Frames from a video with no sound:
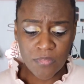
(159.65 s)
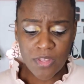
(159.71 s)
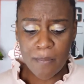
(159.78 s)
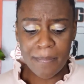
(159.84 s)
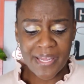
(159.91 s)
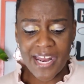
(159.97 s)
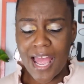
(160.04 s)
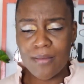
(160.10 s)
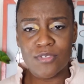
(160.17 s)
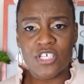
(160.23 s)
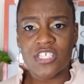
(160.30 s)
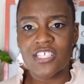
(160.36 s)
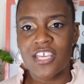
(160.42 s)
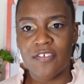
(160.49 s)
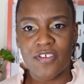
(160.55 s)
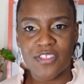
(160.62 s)
but I'm
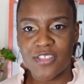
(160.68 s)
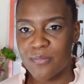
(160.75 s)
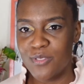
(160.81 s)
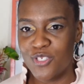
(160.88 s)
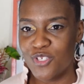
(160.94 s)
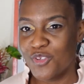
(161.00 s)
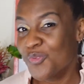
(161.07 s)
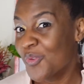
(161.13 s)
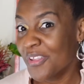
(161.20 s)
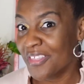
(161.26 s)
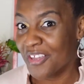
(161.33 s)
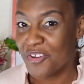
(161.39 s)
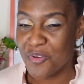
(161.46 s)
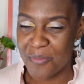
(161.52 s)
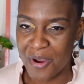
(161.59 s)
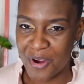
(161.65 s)
just giving them to you with a
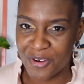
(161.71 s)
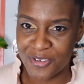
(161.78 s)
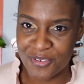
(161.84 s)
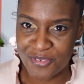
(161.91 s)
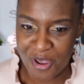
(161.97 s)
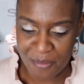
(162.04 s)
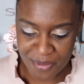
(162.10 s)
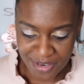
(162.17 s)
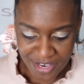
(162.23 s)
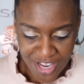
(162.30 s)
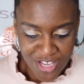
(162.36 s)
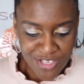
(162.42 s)
numerical number.